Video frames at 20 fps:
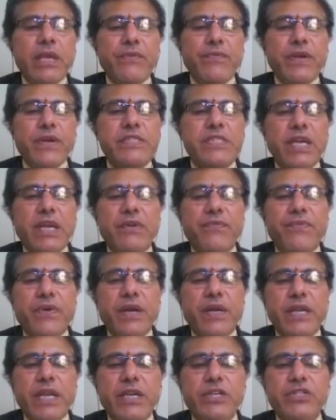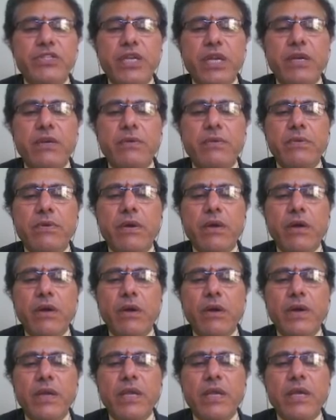if I check for tension,
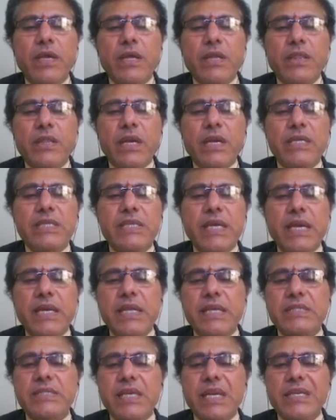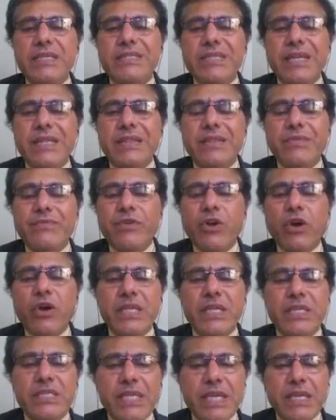however, the design tensile strength, we
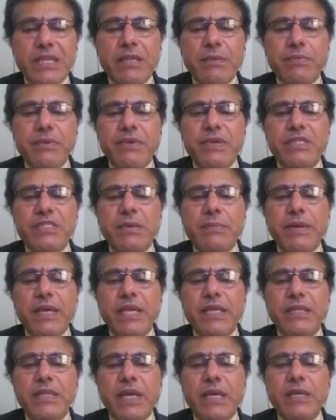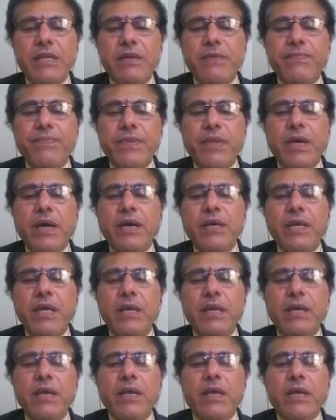have already seen in the previous subheading that
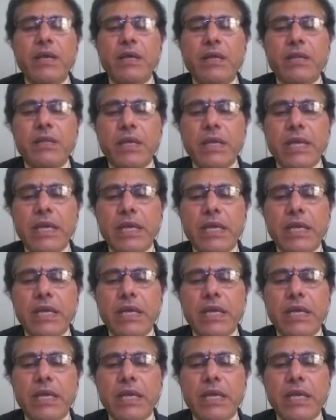under the